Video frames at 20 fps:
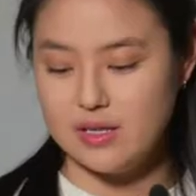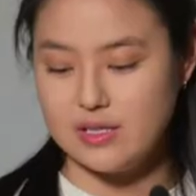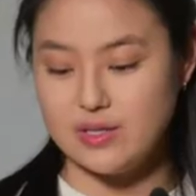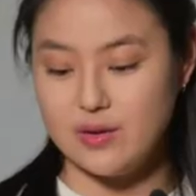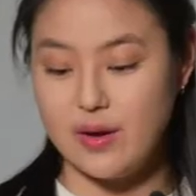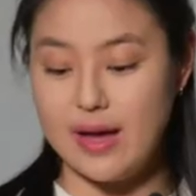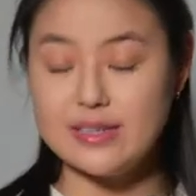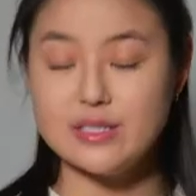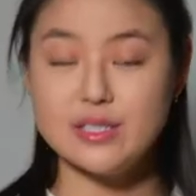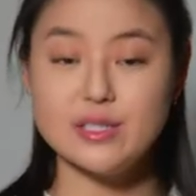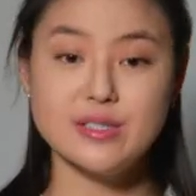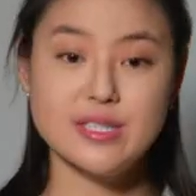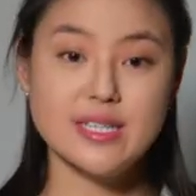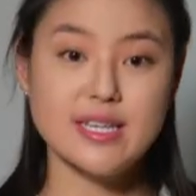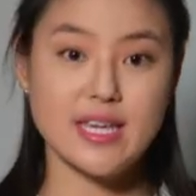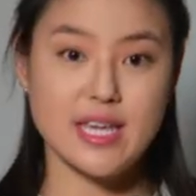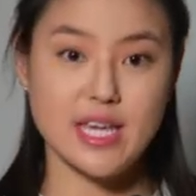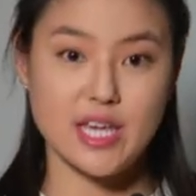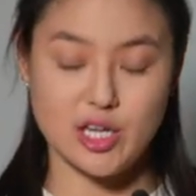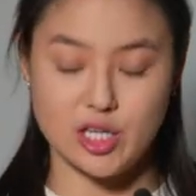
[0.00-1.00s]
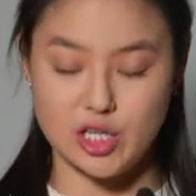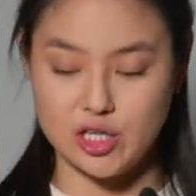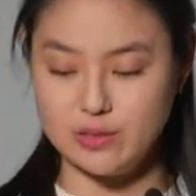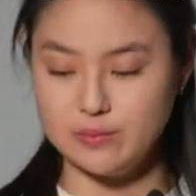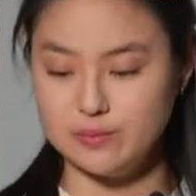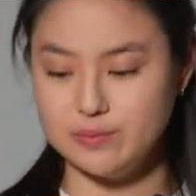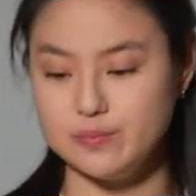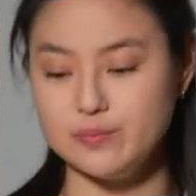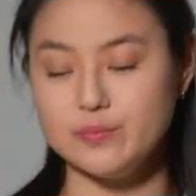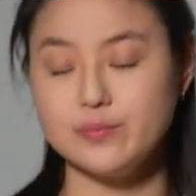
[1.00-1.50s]
So as you see here,
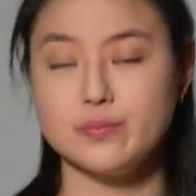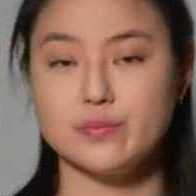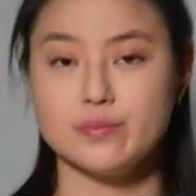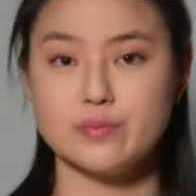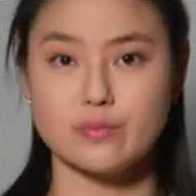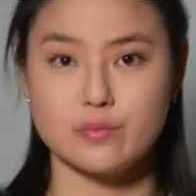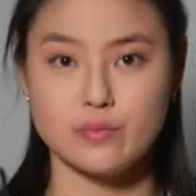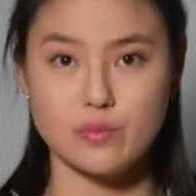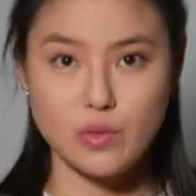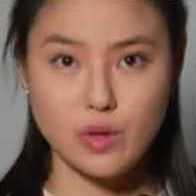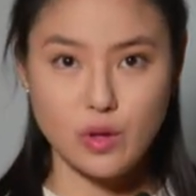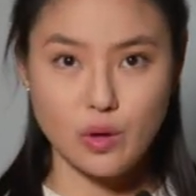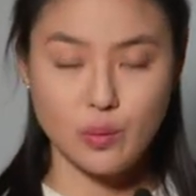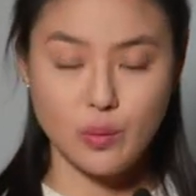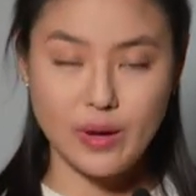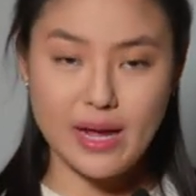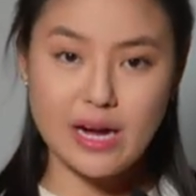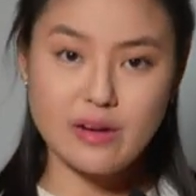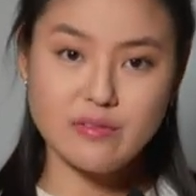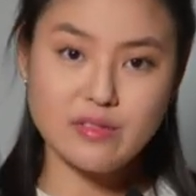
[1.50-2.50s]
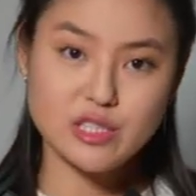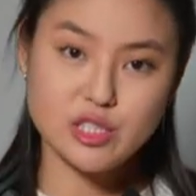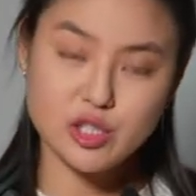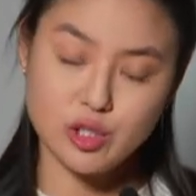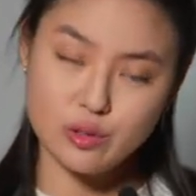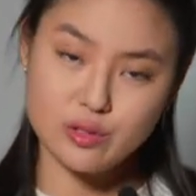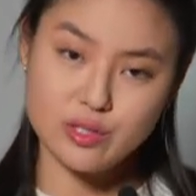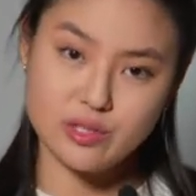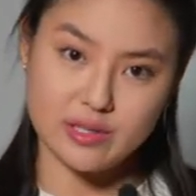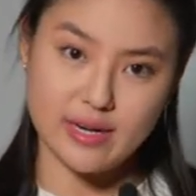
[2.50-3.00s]
we have the
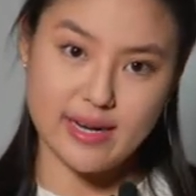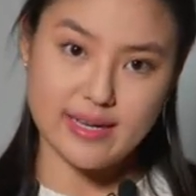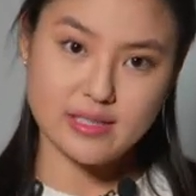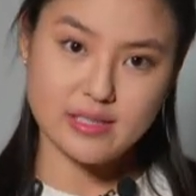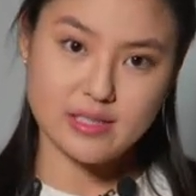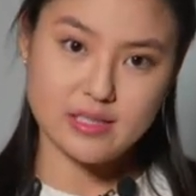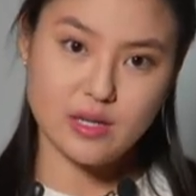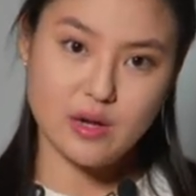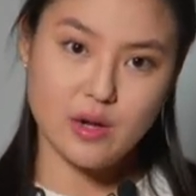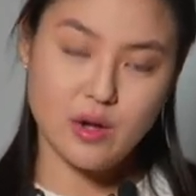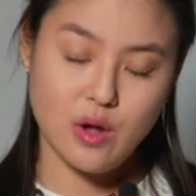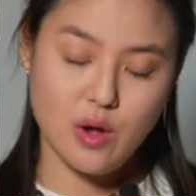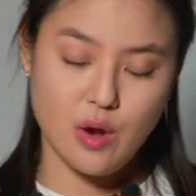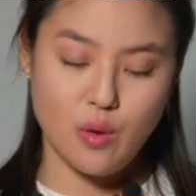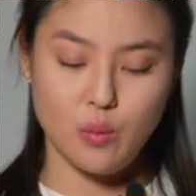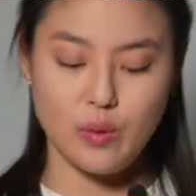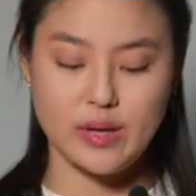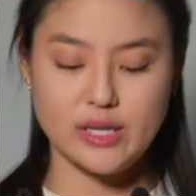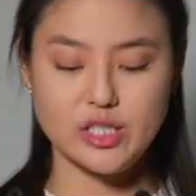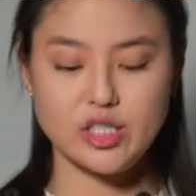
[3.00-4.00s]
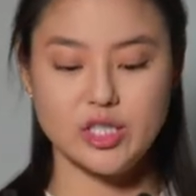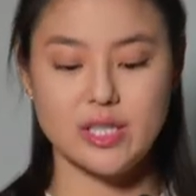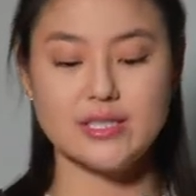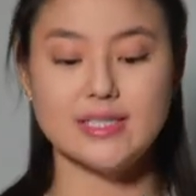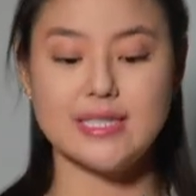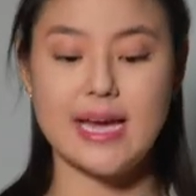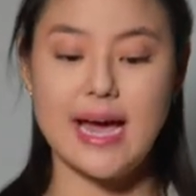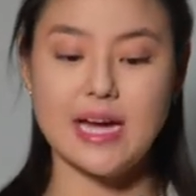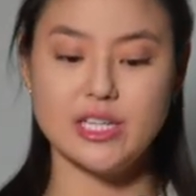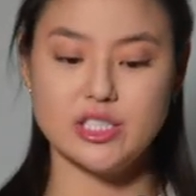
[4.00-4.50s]
shoulder rest, which
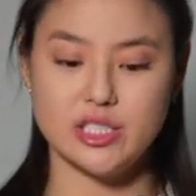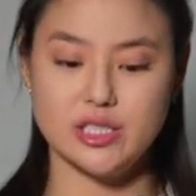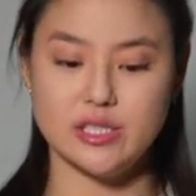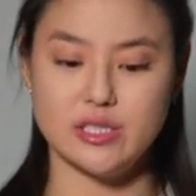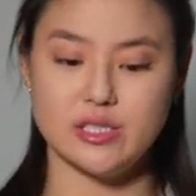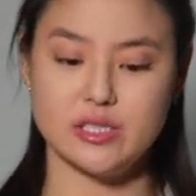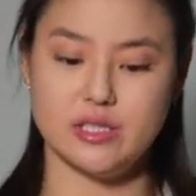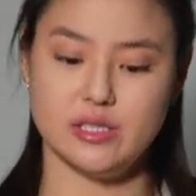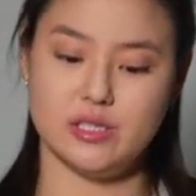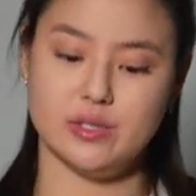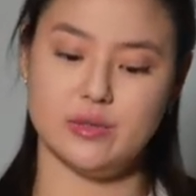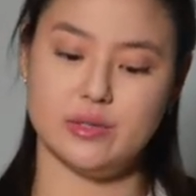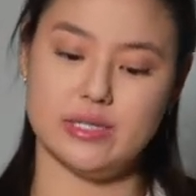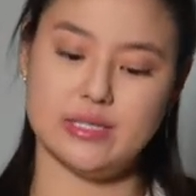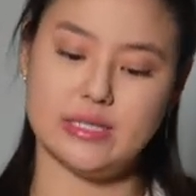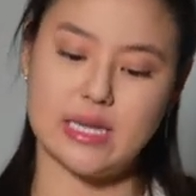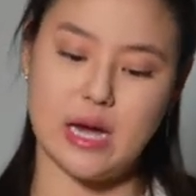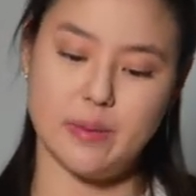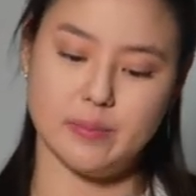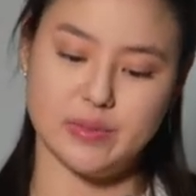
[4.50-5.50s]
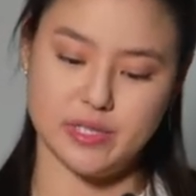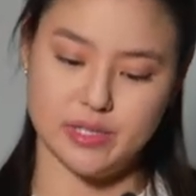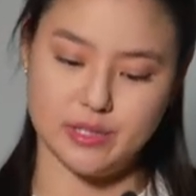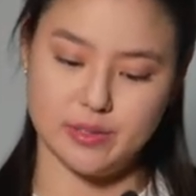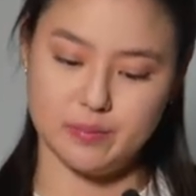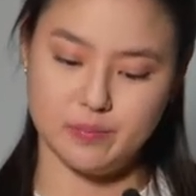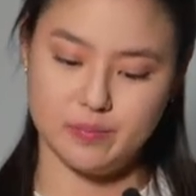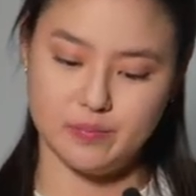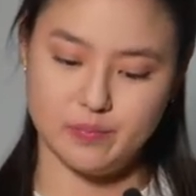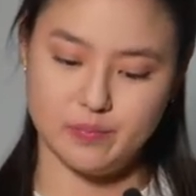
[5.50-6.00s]
attaches to an adapter.